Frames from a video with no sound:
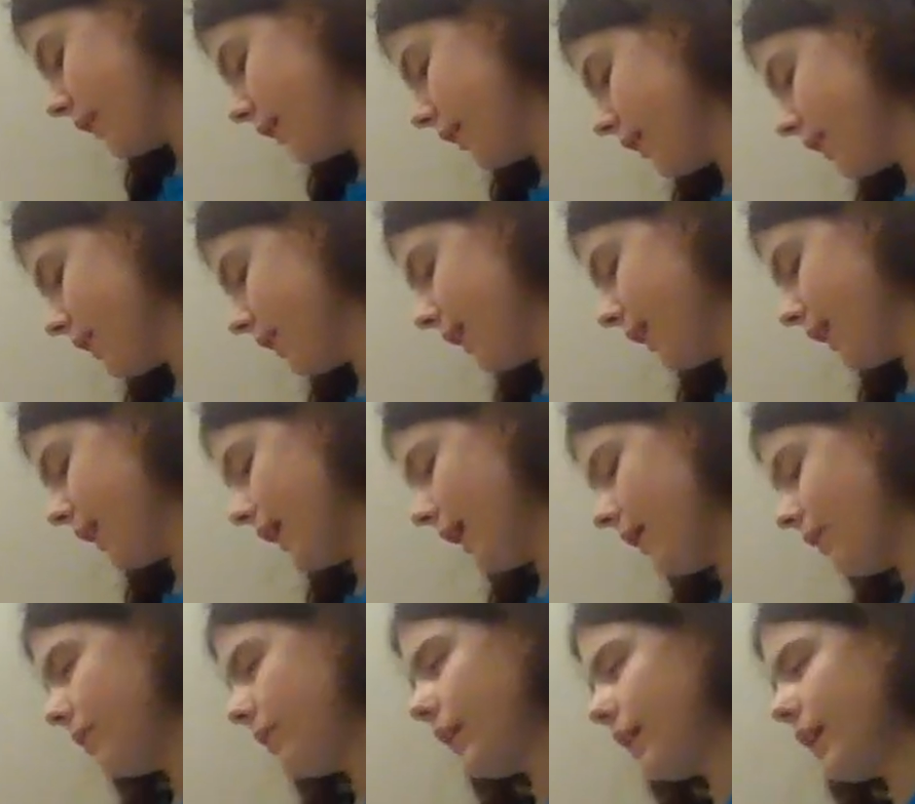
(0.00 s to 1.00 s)
the
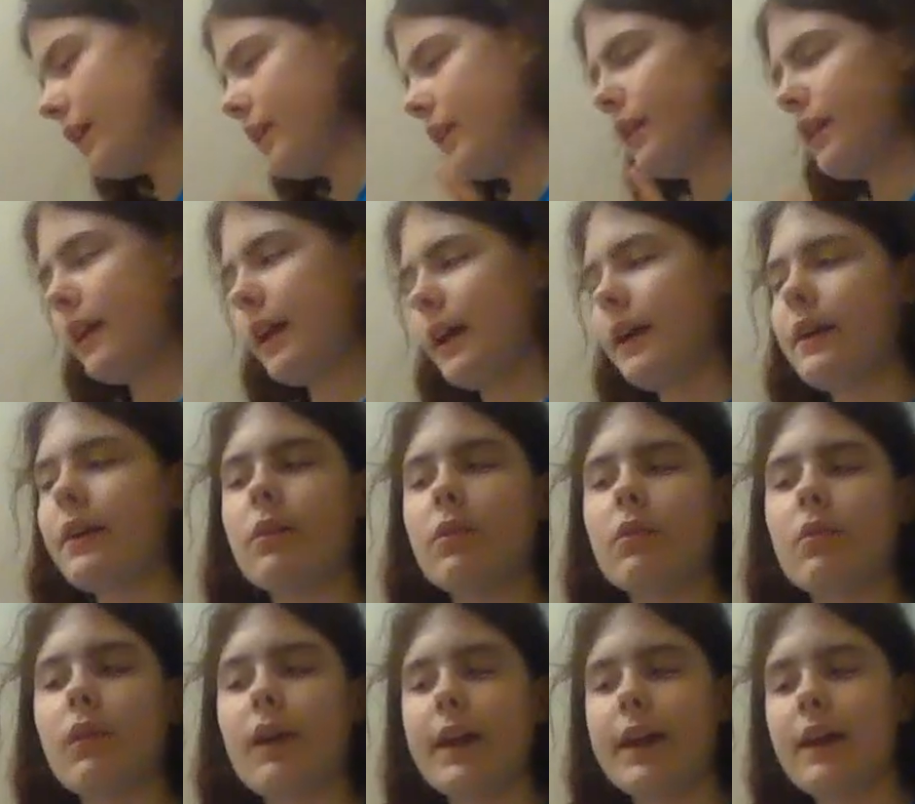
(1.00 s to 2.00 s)
left and then get your
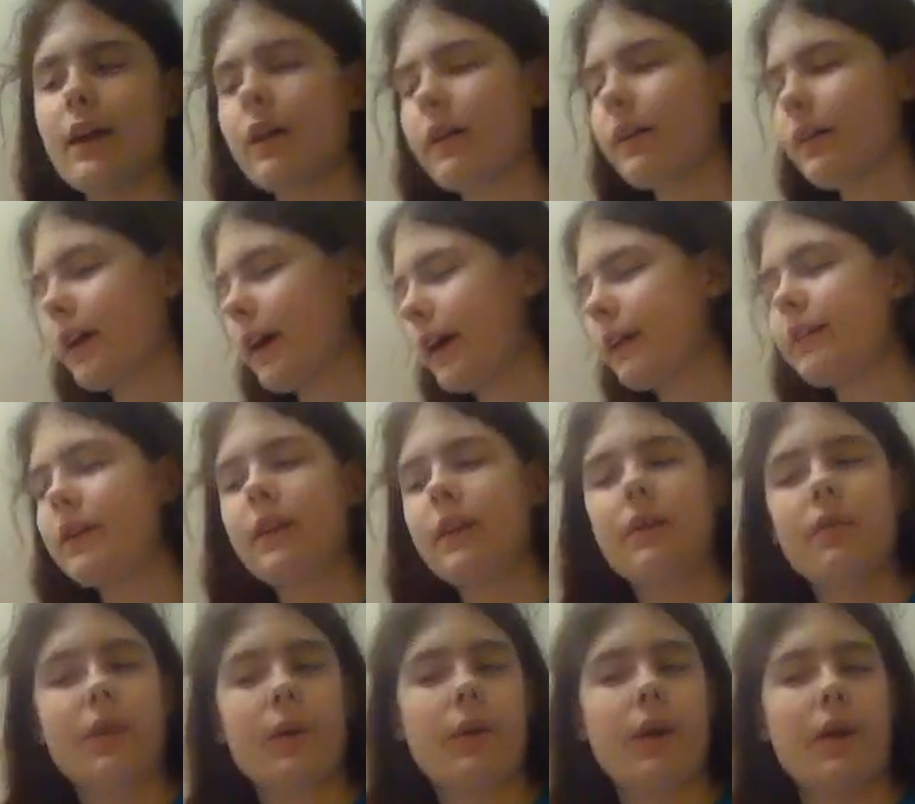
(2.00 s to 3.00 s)
right contact
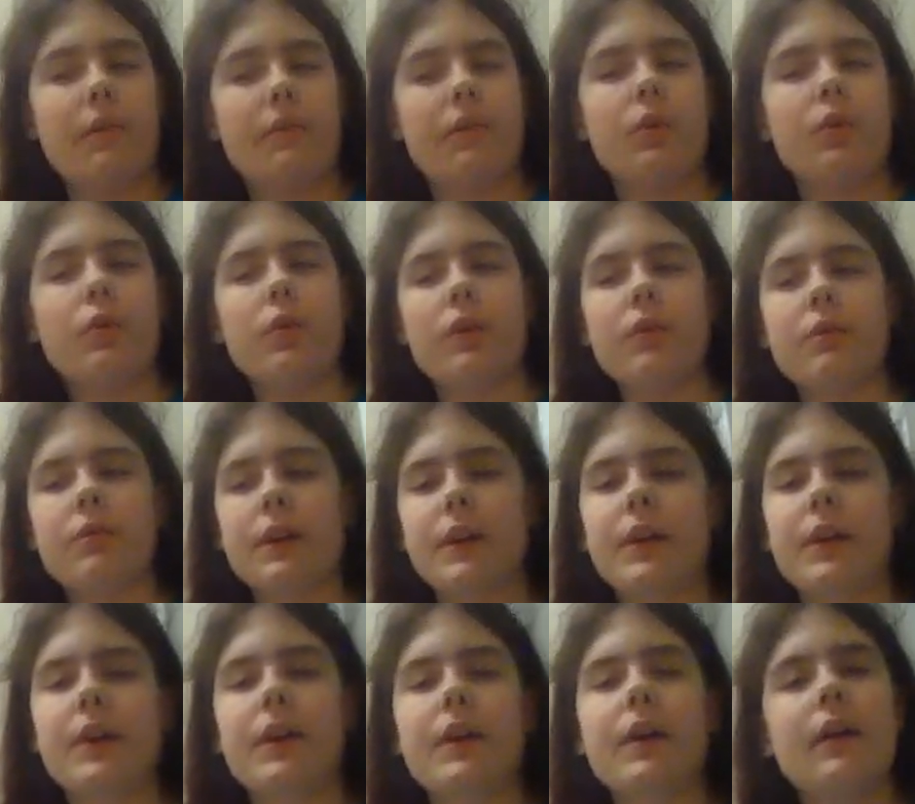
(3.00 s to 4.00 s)
if you have 2
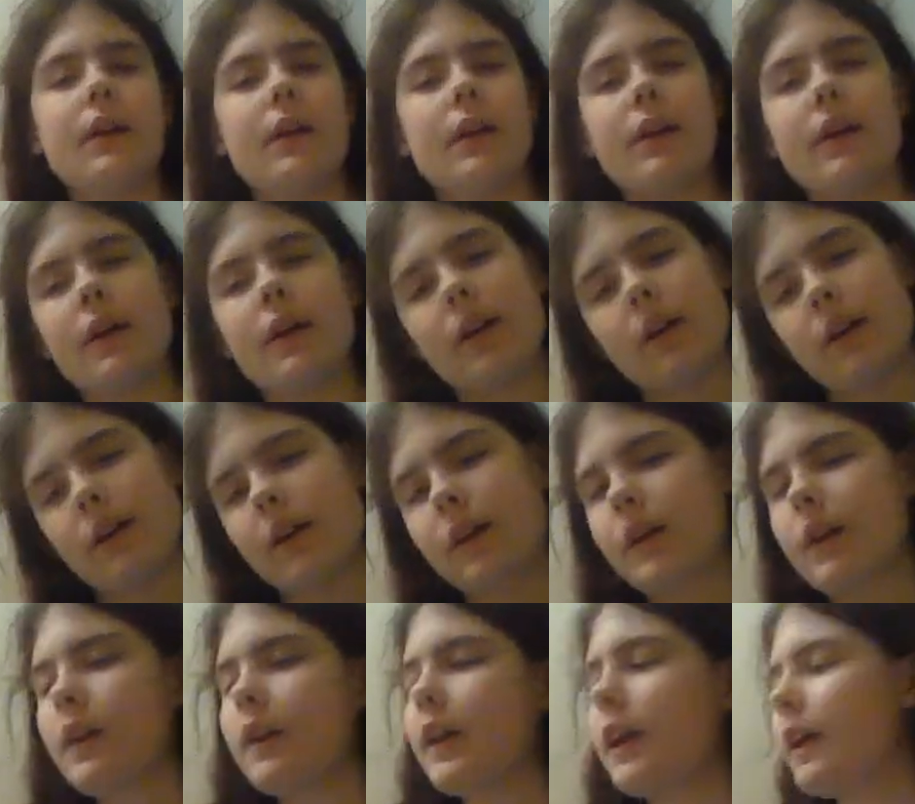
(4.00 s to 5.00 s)
different
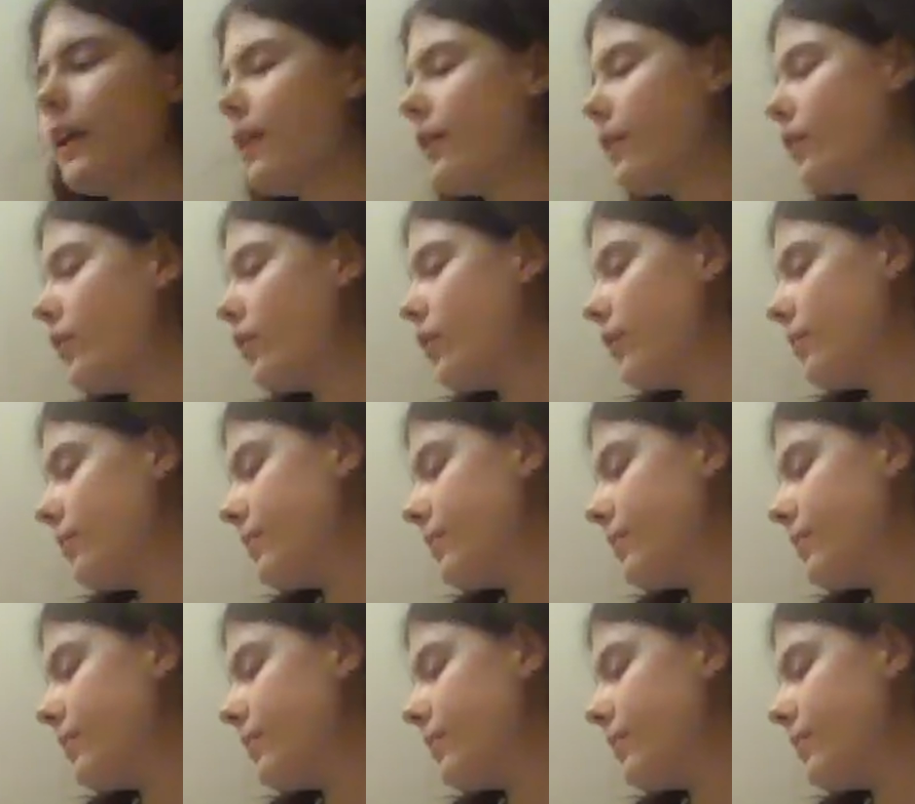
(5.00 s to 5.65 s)
containers.